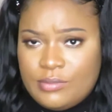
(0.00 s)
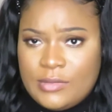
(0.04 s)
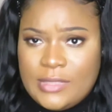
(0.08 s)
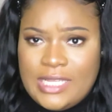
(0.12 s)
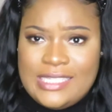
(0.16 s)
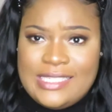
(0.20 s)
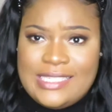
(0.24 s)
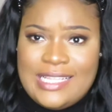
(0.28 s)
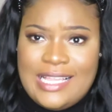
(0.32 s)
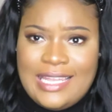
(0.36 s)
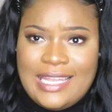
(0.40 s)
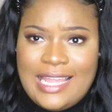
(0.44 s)

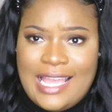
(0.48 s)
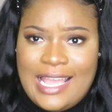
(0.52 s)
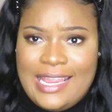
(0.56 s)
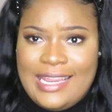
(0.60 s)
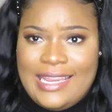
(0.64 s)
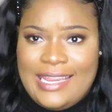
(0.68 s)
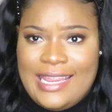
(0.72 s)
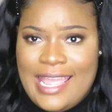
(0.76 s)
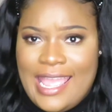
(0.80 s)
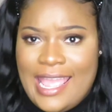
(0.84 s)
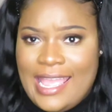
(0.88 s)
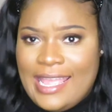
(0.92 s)
It's a light
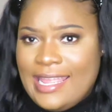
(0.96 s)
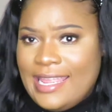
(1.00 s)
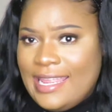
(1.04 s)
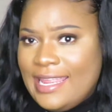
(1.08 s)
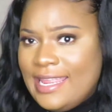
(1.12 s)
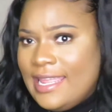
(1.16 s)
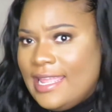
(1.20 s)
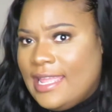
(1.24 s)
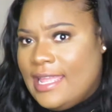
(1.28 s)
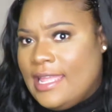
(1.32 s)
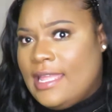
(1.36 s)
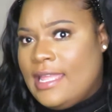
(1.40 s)

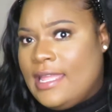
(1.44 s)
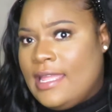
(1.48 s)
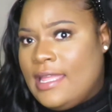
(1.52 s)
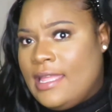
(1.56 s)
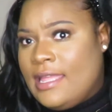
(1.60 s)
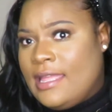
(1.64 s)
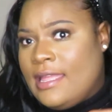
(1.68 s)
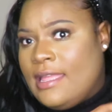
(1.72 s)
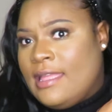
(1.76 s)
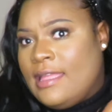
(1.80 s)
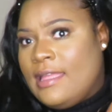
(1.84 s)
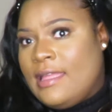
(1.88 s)
yaki.
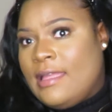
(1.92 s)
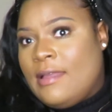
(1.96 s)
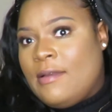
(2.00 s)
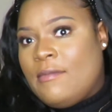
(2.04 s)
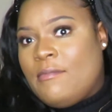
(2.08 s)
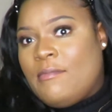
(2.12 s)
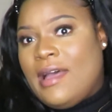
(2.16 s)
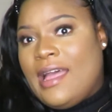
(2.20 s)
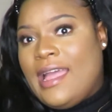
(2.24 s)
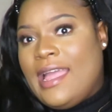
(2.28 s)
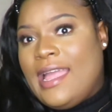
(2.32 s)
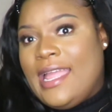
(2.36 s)

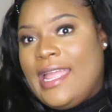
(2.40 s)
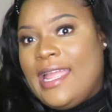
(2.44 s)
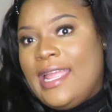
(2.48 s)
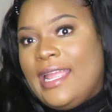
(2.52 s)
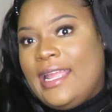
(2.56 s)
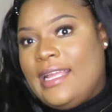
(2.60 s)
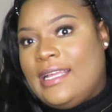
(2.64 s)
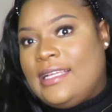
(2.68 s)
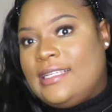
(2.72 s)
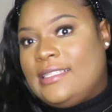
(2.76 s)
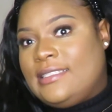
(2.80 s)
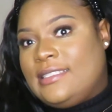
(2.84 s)
My
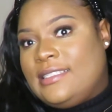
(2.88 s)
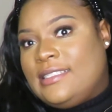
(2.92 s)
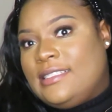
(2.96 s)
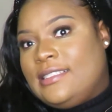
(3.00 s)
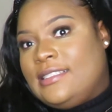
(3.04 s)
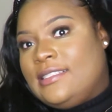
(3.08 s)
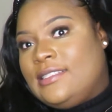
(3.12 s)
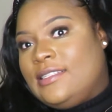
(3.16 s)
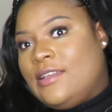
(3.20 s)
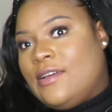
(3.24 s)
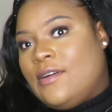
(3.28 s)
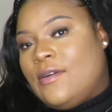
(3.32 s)
hands
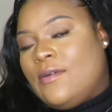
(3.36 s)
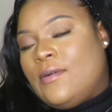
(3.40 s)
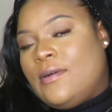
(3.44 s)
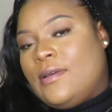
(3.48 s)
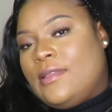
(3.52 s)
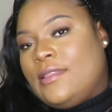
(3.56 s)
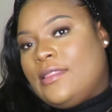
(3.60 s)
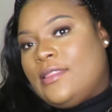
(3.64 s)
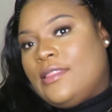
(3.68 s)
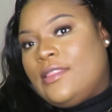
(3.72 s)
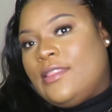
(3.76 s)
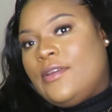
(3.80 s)
is
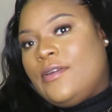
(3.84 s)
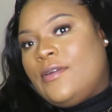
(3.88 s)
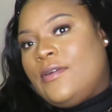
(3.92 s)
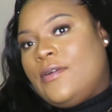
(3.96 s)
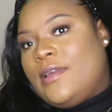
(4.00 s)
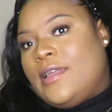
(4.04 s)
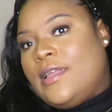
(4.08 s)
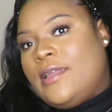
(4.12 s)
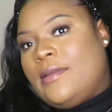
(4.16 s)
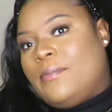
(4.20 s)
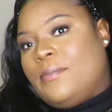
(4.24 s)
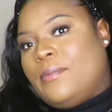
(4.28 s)
going
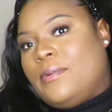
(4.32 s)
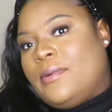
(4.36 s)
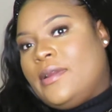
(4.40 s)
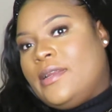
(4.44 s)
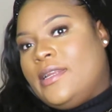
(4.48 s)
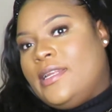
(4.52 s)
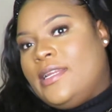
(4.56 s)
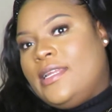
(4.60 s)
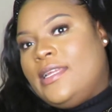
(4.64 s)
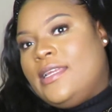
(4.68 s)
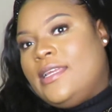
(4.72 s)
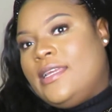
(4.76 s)
through it
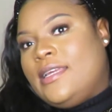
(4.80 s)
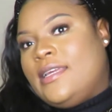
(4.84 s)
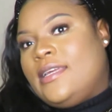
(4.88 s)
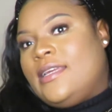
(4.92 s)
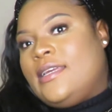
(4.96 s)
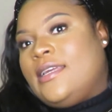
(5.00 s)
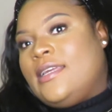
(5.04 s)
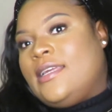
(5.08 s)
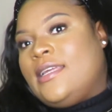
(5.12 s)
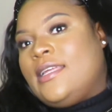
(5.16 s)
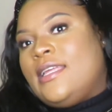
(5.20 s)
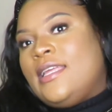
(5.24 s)
pretty
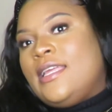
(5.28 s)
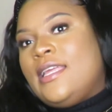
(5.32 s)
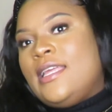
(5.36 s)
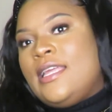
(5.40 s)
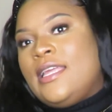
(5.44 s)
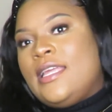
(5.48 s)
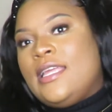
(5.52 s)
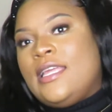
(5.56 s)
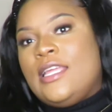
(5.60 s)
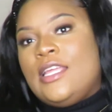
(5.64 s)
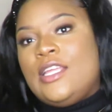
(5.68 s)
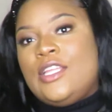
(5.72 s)
good.
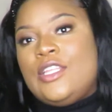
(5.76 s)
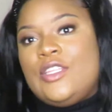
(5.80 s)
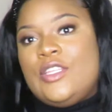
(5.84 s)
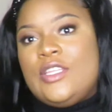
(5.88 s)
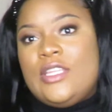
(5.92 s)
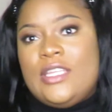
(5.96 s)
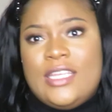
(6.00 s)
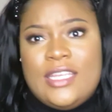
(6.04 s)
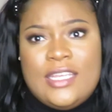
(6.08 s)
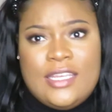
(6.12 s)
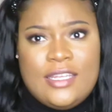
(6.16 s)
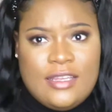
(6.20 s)
You
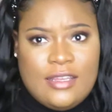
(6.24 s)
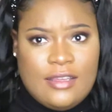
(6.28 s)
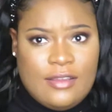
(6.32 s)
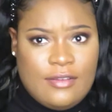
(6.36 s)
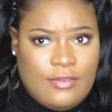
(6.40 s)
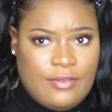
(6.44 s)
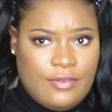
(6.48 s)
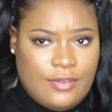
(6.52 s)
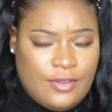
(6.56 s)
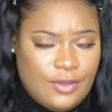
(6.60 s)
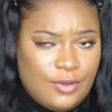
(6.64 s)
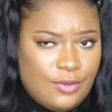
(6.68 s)
get a
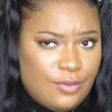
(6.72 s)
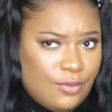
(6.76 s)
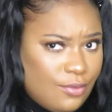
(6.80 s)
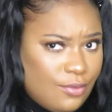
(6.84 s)
few